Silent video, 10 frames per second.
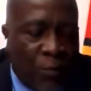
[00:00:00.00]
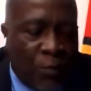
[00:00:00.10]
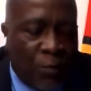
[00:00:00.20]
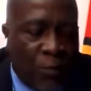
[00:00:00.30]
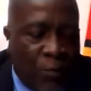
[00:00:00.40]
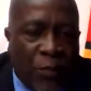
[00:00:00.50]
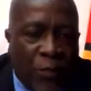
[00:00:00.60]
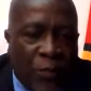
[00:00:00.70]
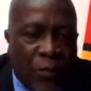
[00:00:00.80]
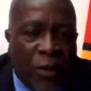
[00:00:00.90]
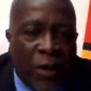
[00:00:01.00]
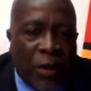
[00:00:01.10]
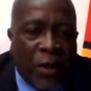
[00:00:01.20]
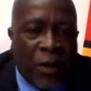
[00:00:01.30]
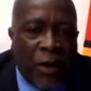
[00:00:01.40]
First of all,
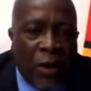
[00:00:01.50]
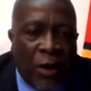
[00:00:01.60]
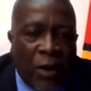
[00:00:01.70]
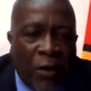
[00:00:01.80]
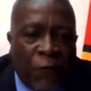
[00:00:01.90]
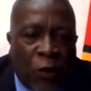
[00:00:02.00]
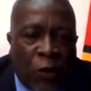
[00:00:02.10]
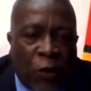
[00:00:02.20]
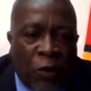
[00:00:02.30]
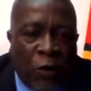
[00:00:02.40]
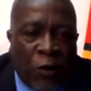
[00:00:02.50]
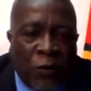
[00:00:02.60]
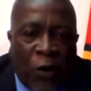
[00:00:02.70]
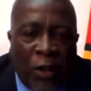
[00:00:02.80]
let me